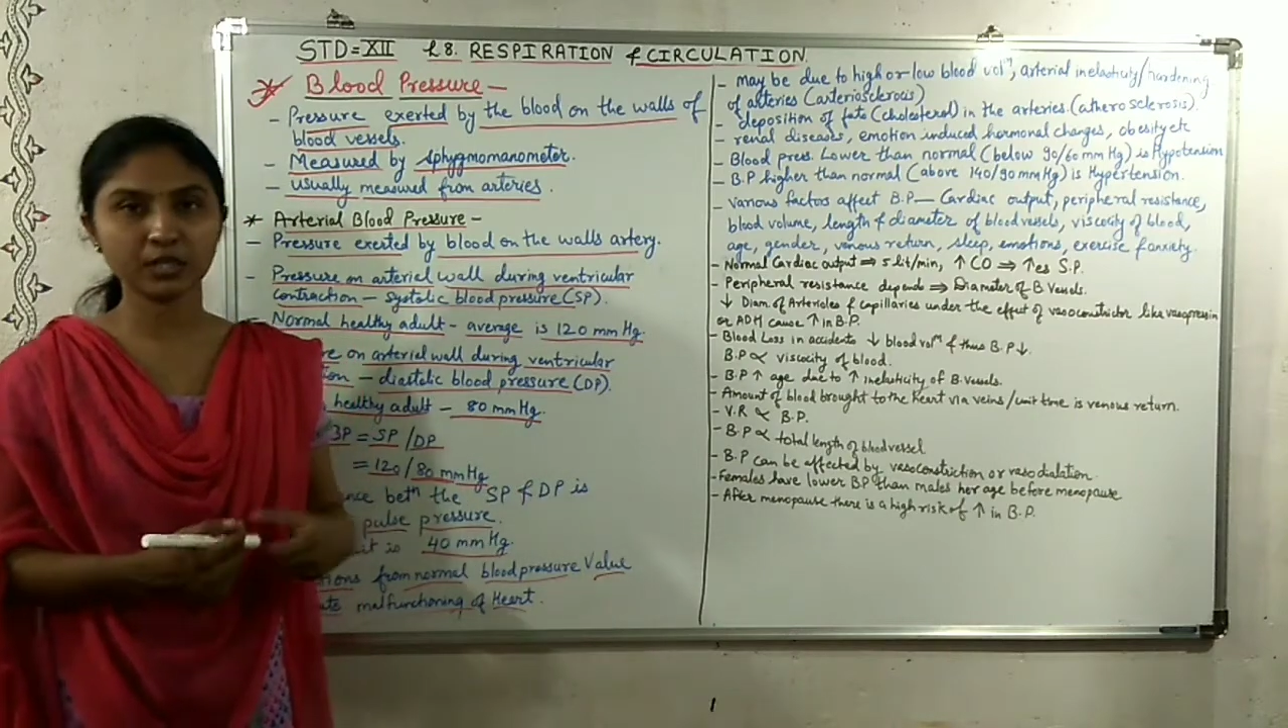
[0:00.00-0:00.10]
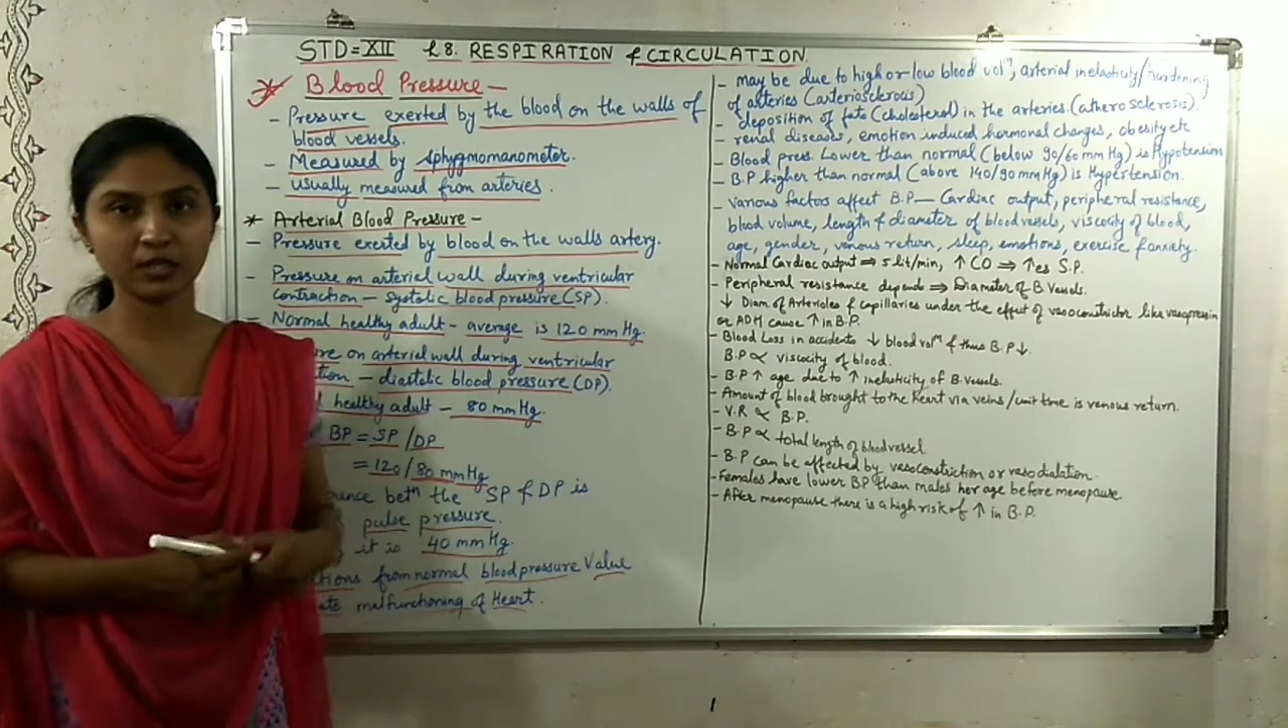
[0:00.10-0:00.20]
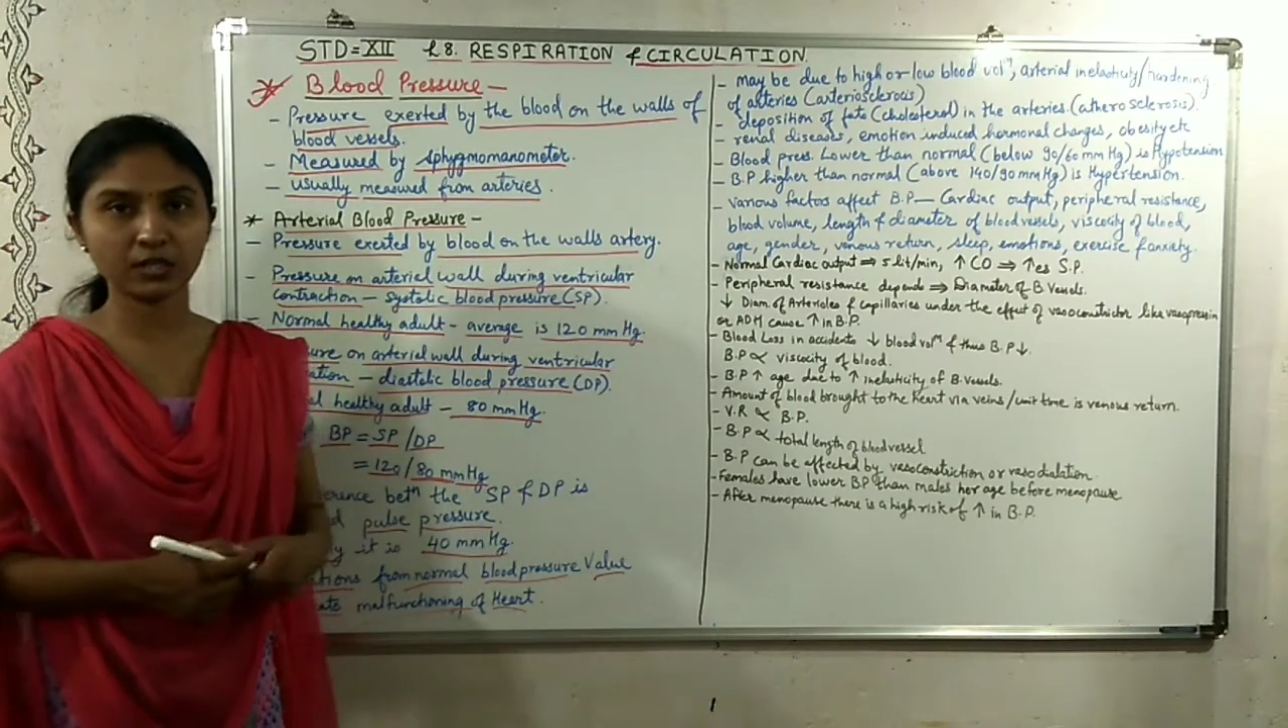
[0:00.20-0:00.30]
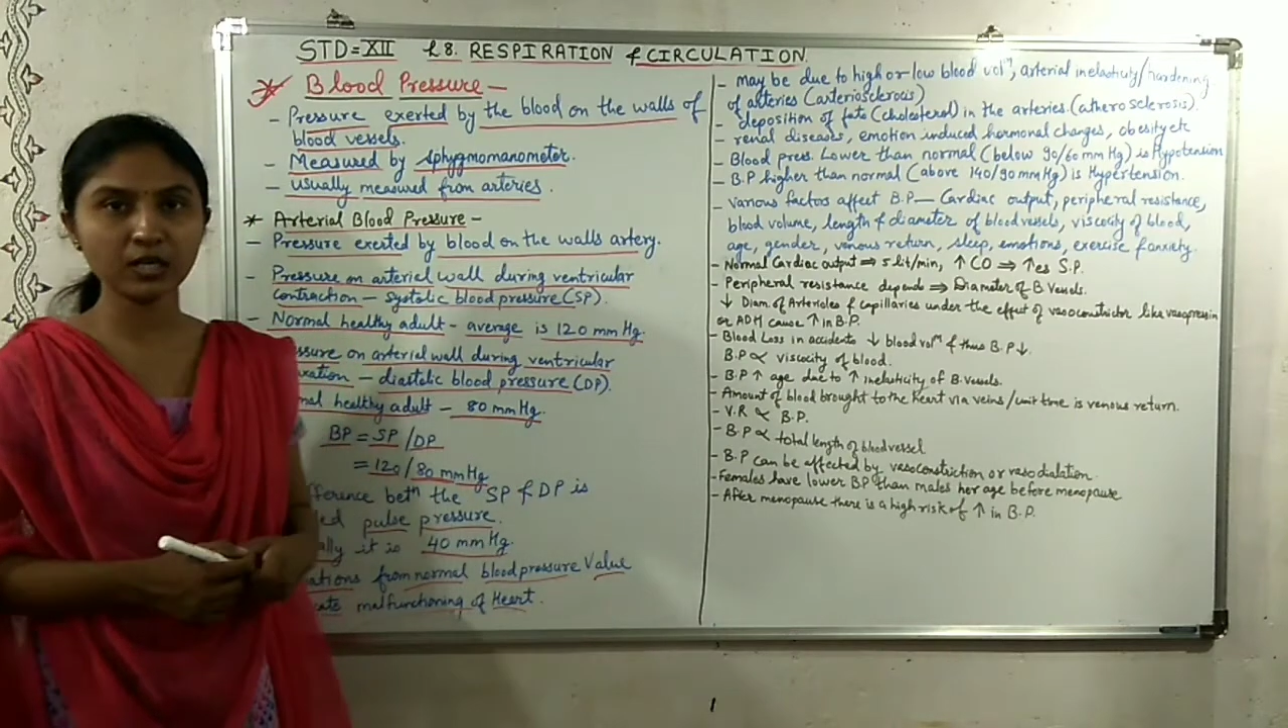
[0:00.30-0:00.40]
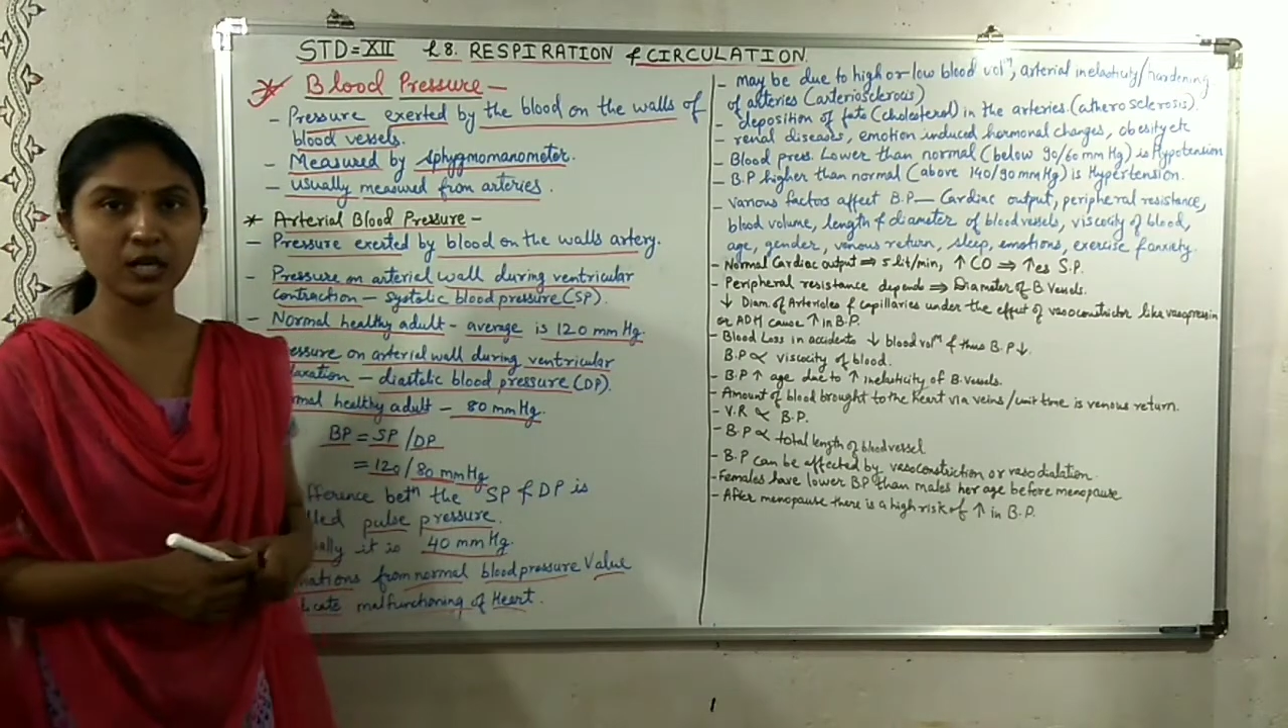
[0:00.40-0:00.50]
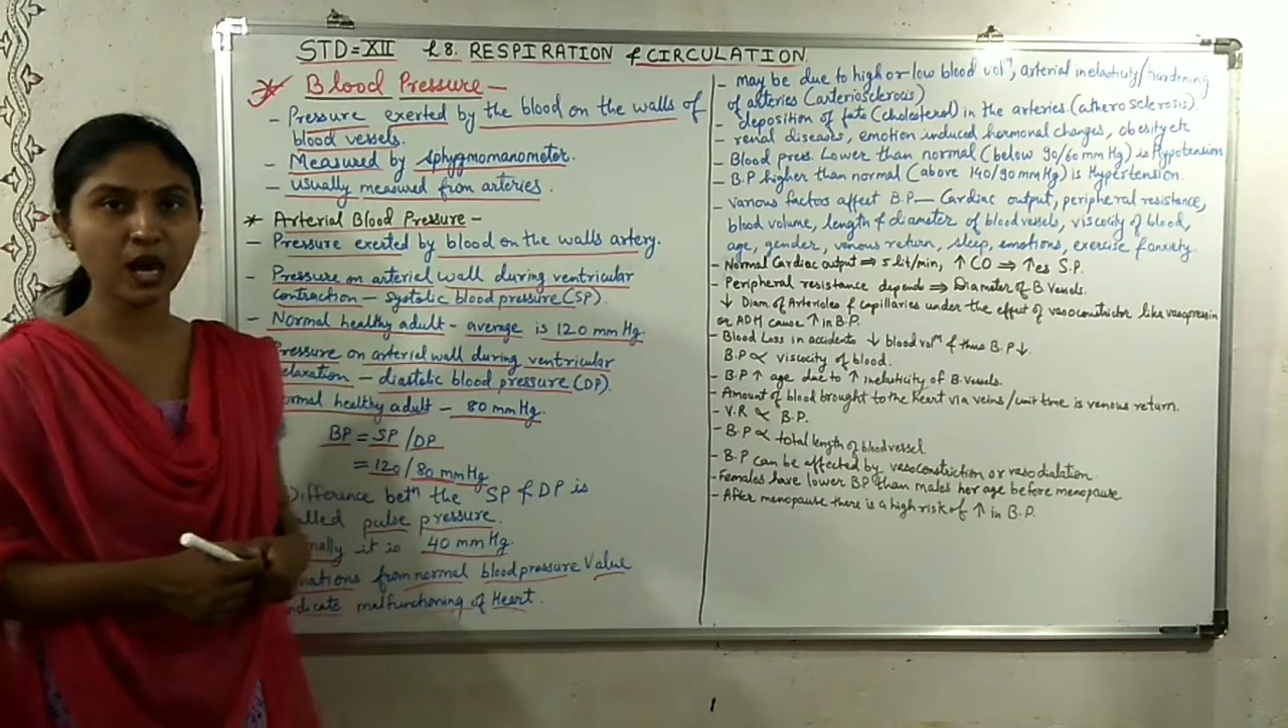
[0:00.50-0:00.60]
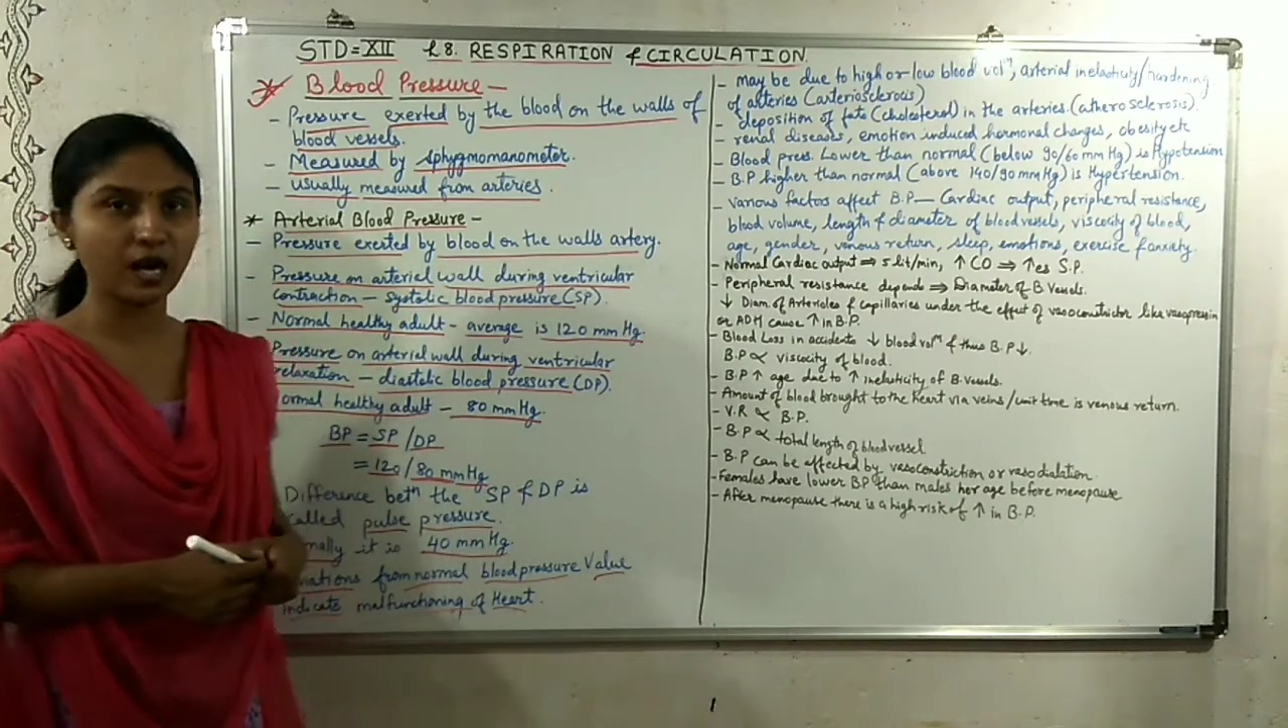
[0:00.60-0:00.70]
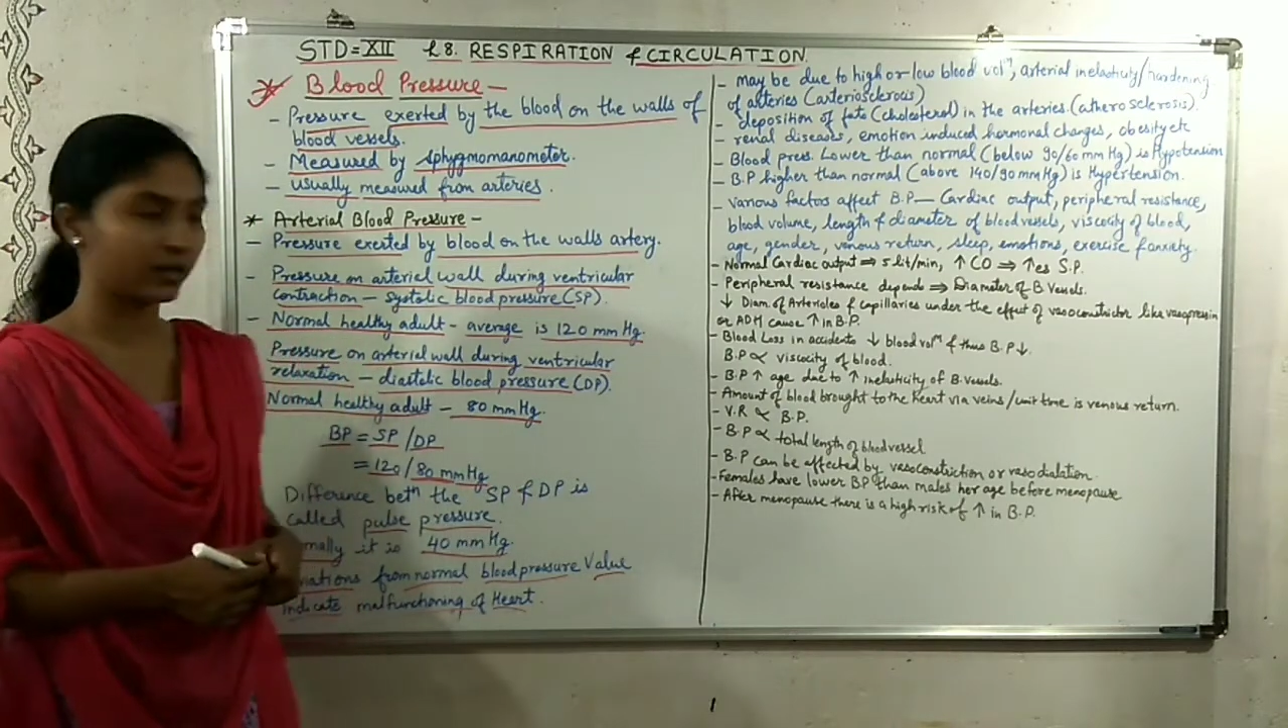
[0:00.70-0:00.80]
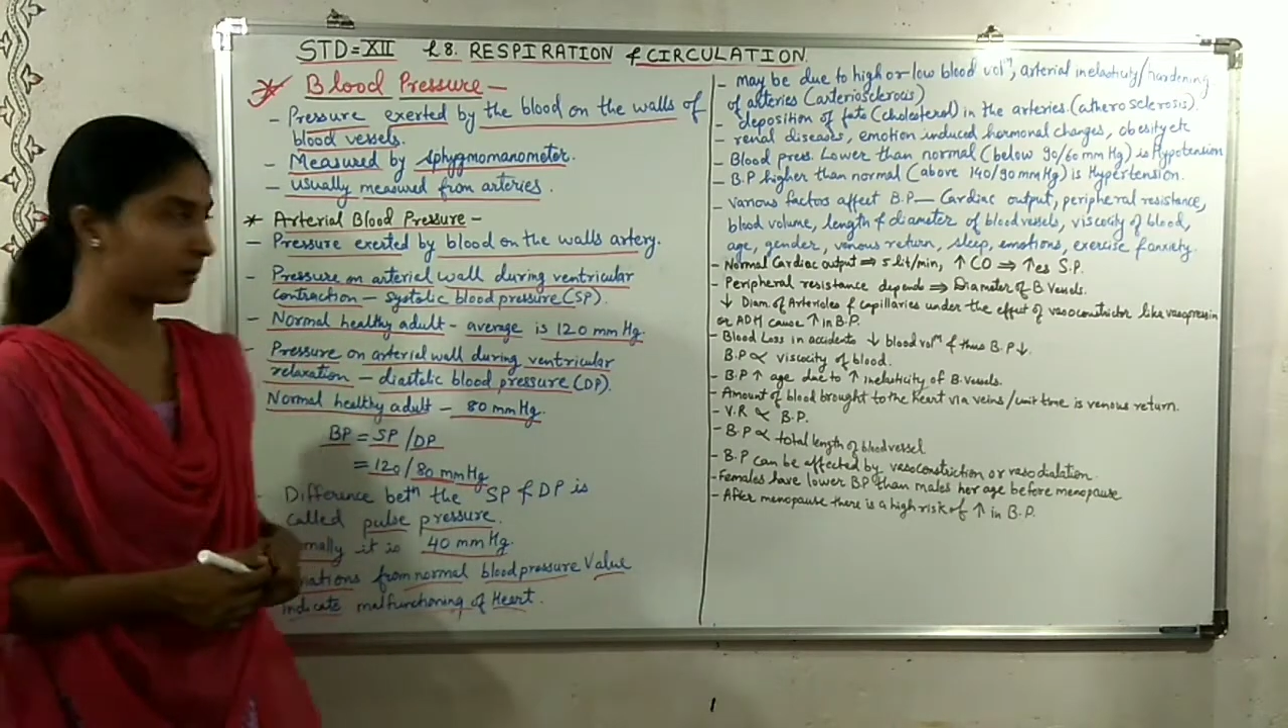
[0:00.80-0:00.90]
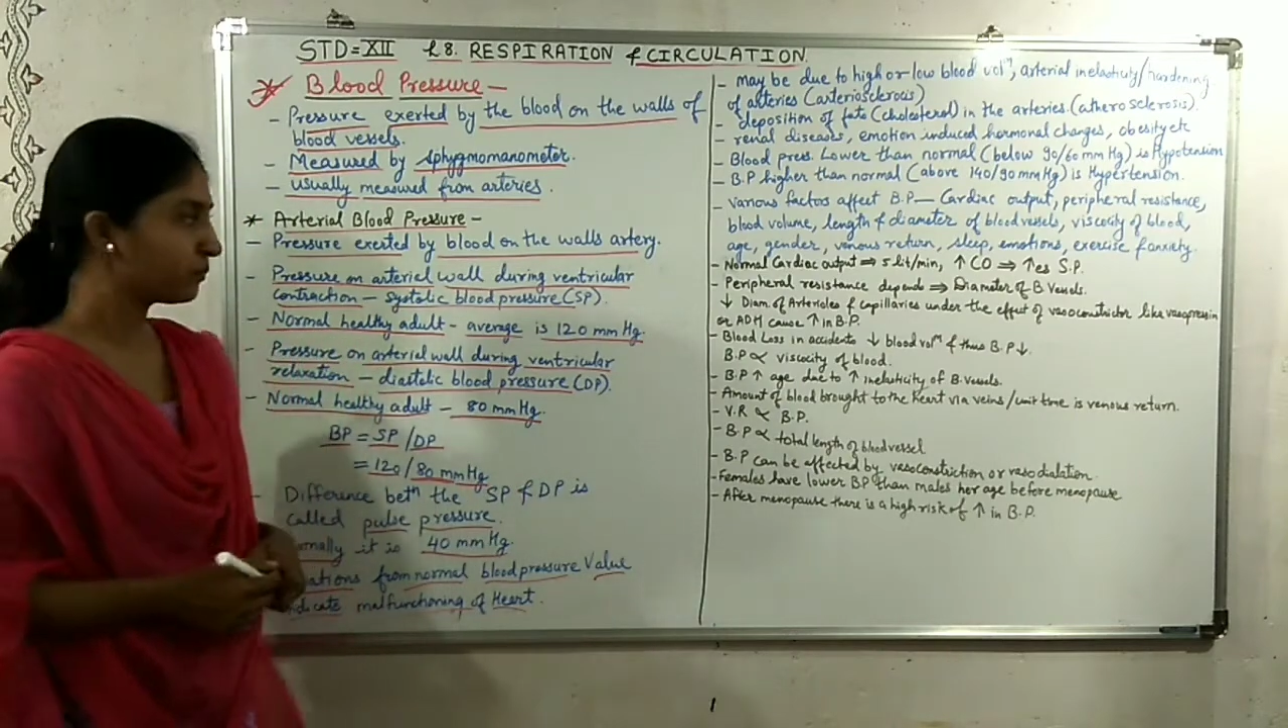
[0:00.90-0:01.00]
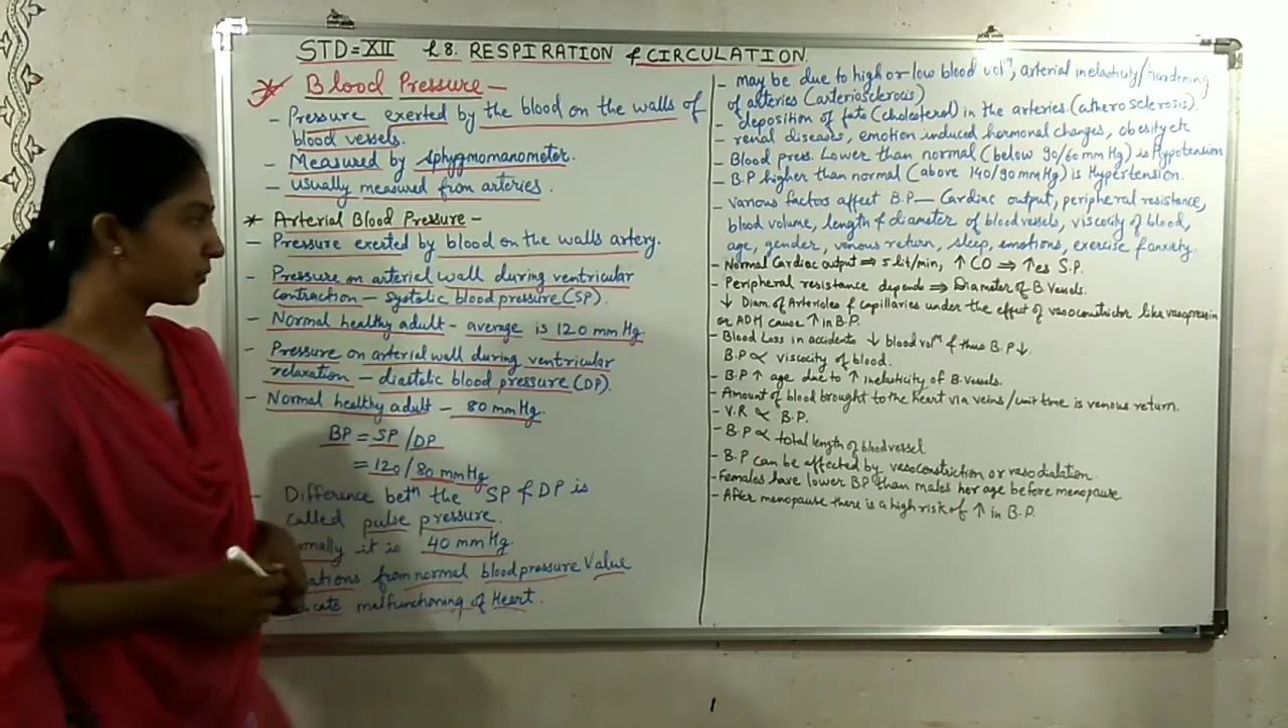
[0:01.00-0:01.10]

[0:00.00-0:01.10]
in the heart.